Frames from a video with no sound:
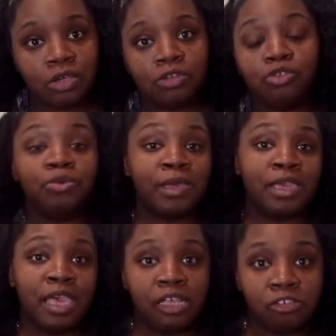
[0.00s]
do
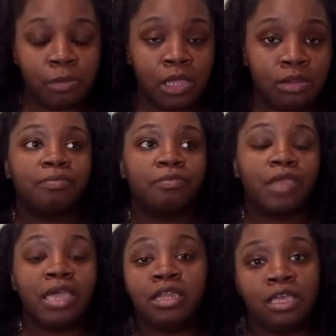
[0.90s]
engagement,
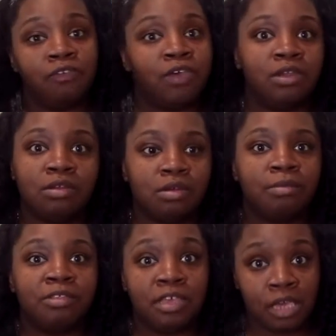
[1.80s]
and even
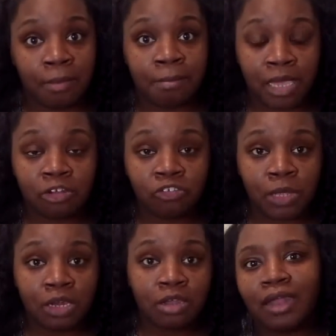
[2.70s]
DM
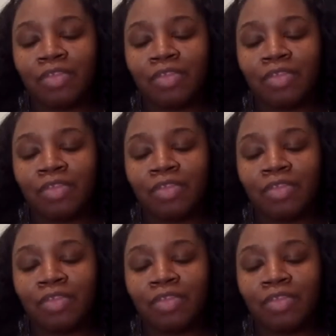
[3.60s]
management?